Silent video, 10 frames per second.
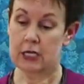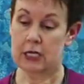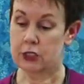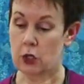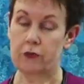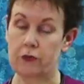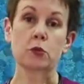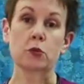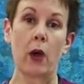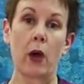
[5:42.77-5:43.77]
So the
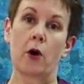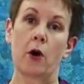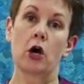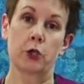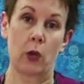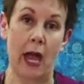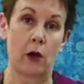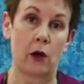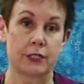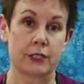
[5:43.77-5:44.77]
fusible web also
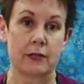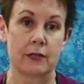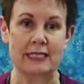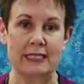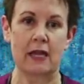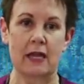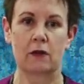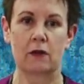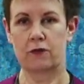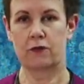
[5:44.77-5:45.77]
counts as a
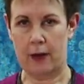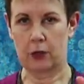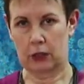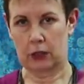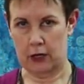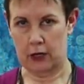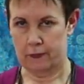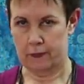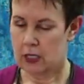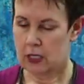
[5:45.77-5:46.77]
fabric layer,
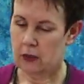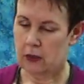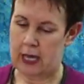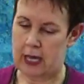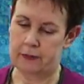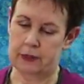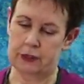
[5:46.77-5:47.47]
okay?